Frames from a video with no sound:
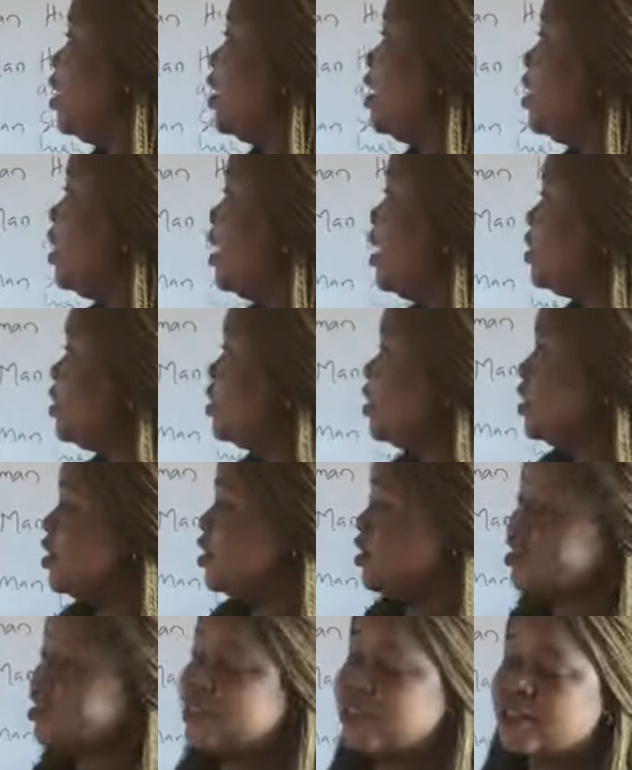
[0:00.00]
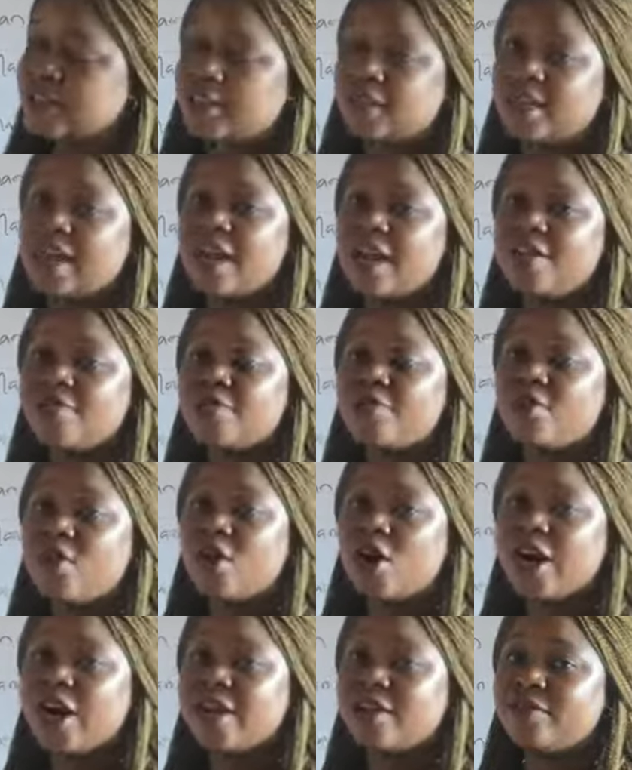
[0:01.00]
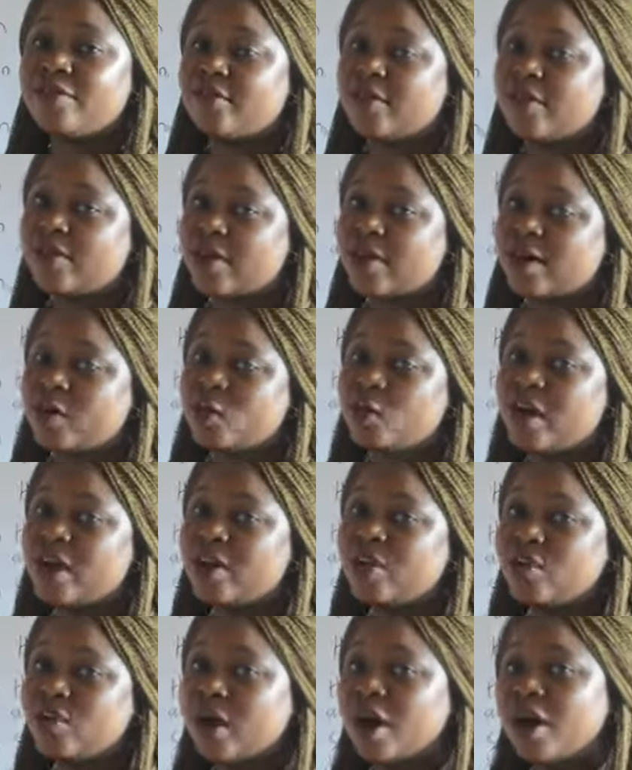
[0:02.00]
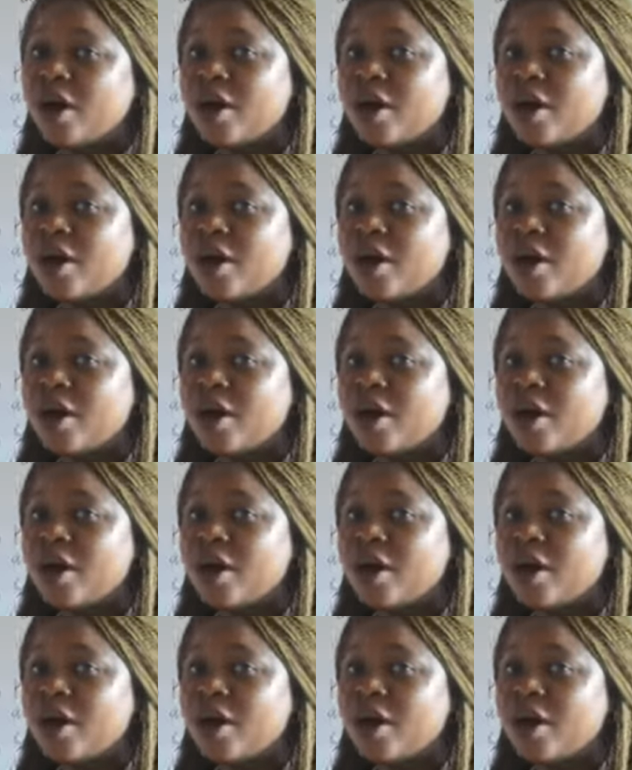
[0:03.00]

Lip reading: The next disease is the typhoid fever, the one